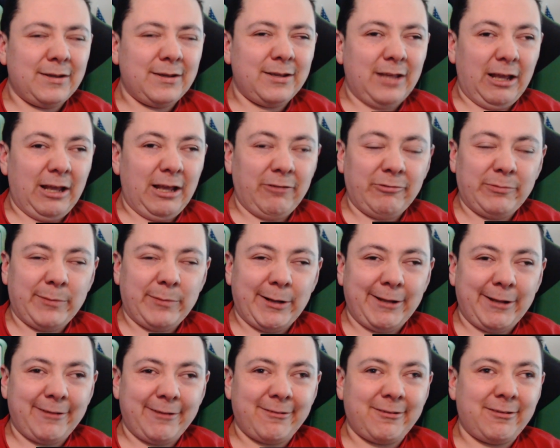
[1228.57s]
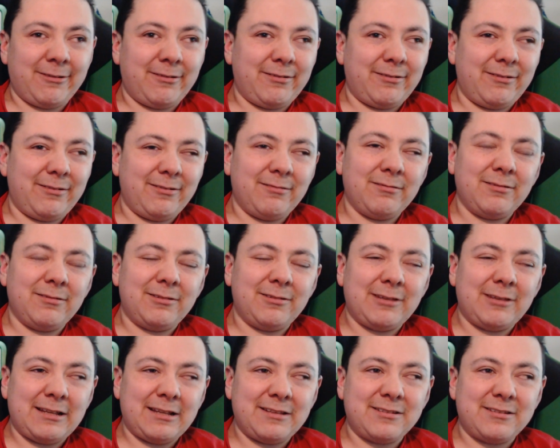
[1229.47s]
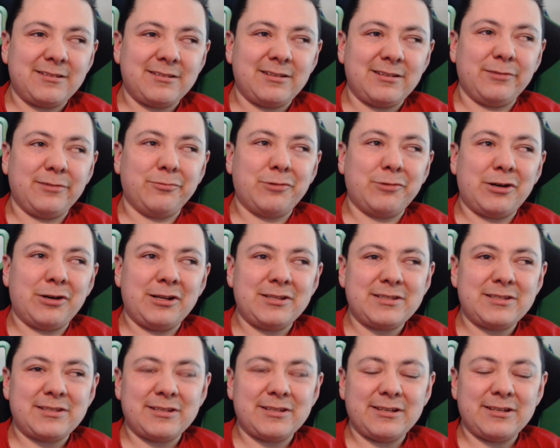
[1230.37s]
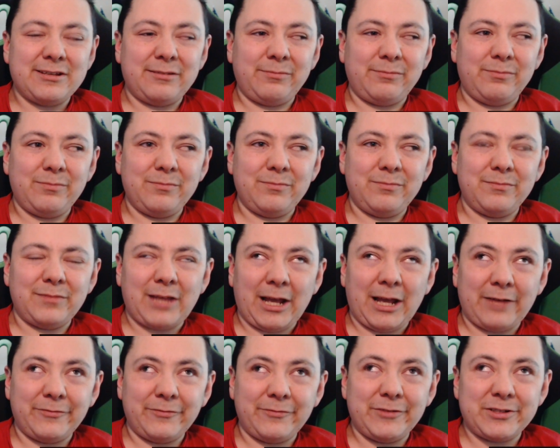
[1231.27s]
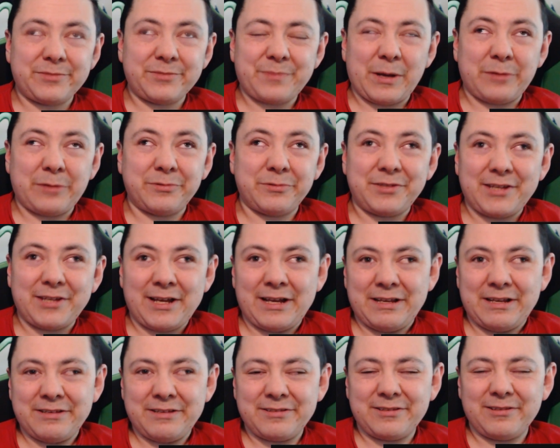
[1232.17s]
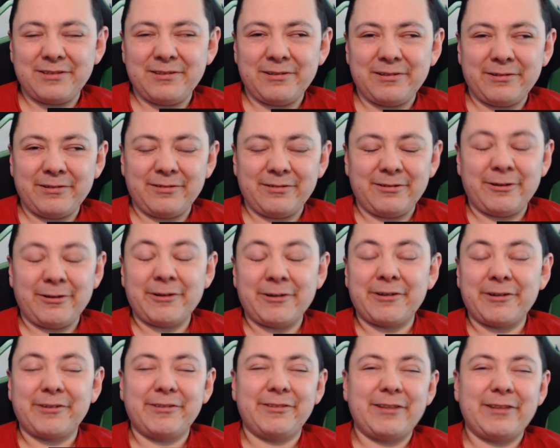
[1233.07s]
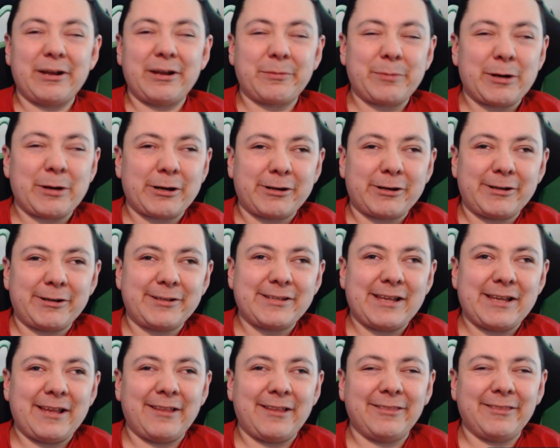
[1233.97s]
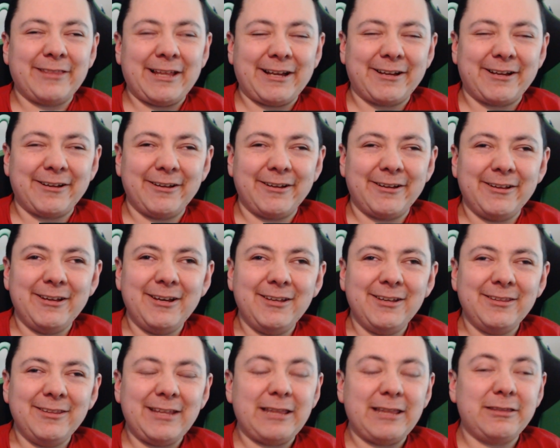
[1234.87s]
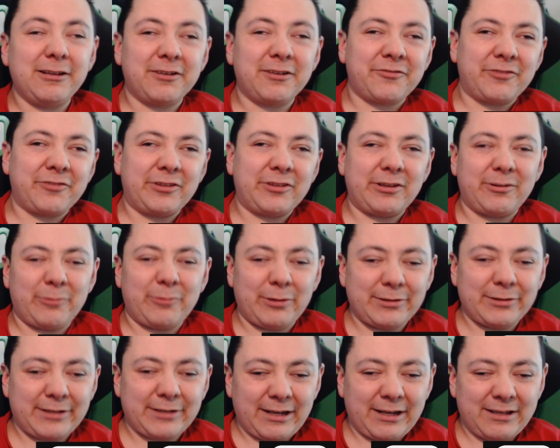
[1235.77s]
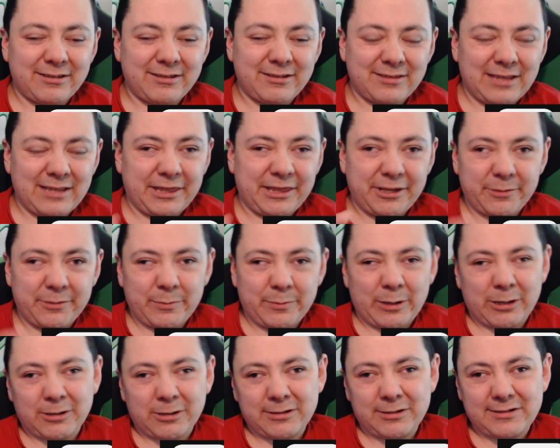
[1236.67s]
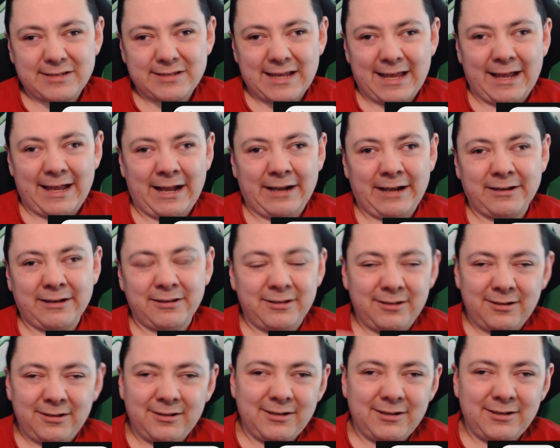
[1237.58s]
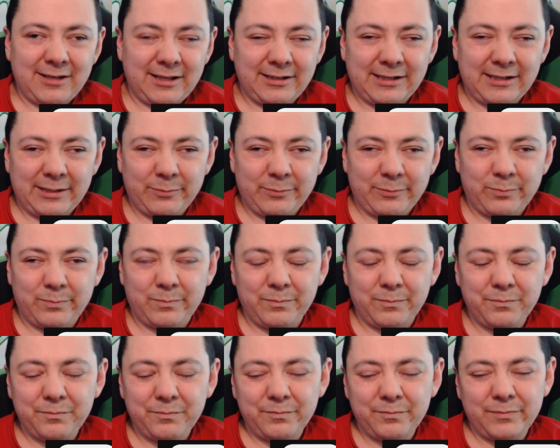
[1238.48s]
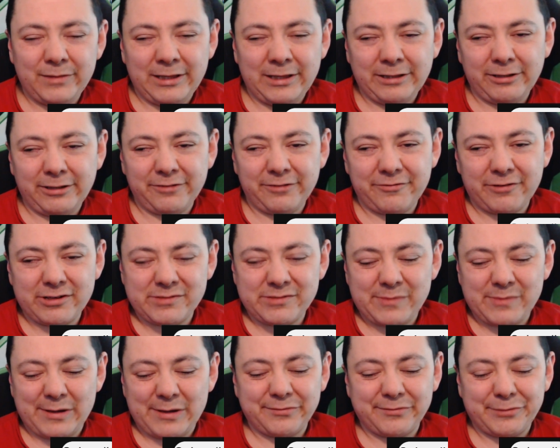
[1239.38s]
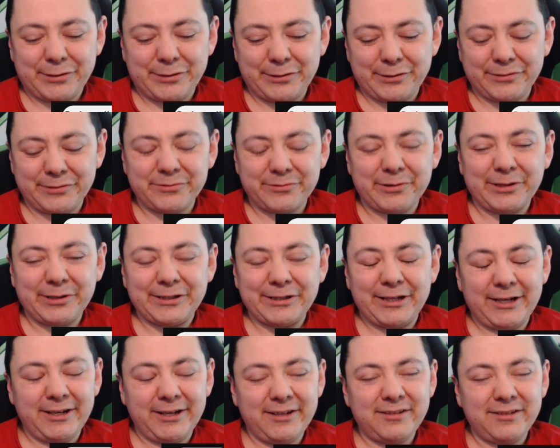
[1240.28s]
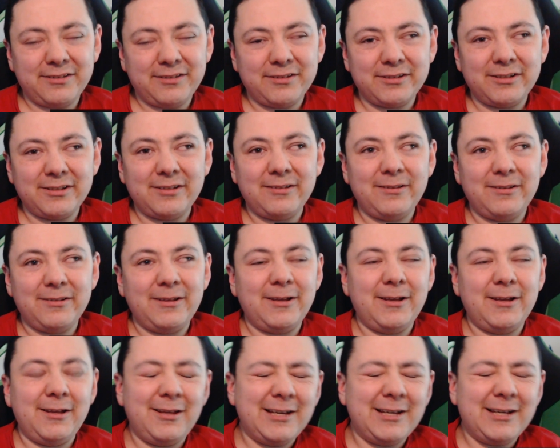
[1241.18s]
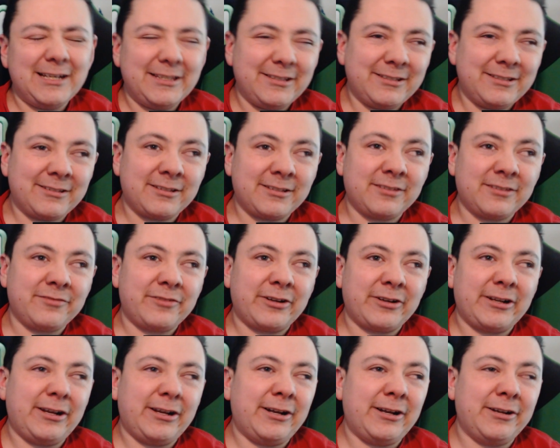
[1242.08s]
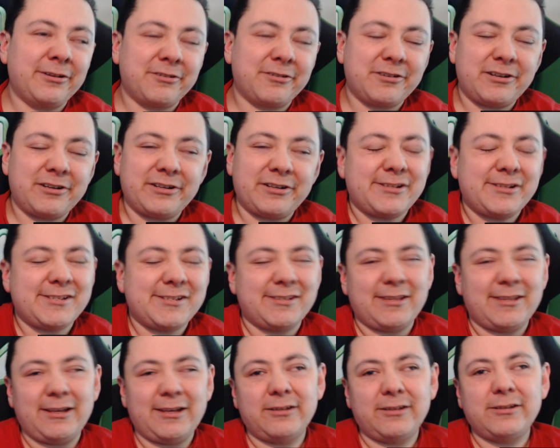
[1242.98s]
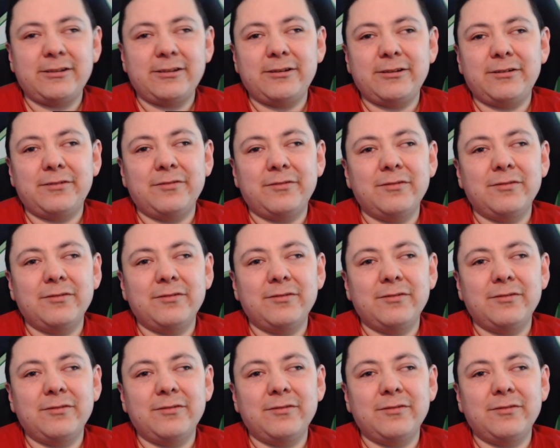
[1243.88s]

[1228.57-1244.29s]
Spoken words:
everybody tends to want to have their spouse as or their parents at, like they look for the qualities that their parents had, and they look for a spouse with those qualities. And this is a very unconscious thing to do.